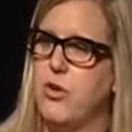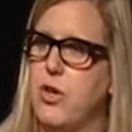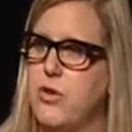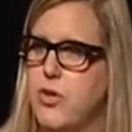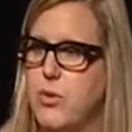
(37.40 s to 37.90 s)

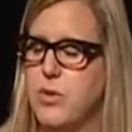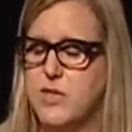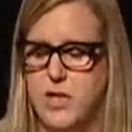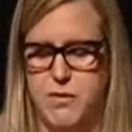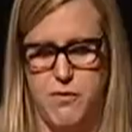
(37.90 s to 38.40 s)
can do
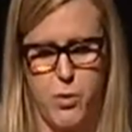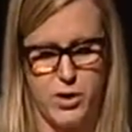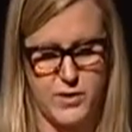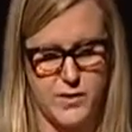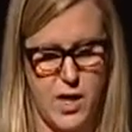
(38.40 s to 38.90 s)
is
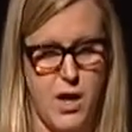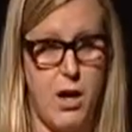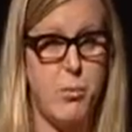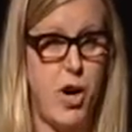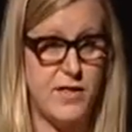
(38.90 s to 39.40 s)
enforce
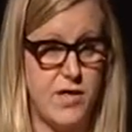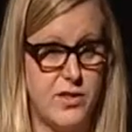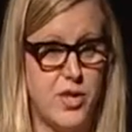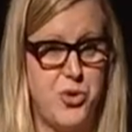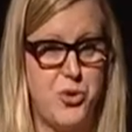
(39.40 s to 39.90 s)

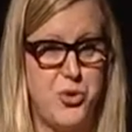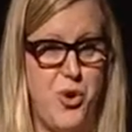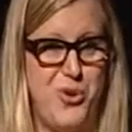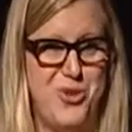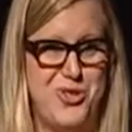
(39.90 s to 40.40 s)
process
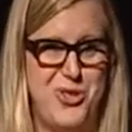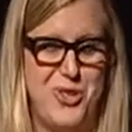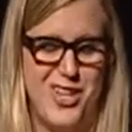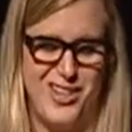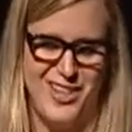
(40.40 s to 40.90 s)
controls, you
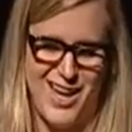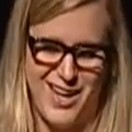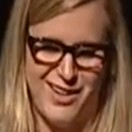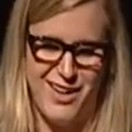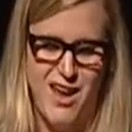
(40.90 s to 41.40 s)
can
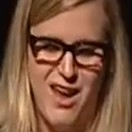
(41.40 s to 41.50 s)
gain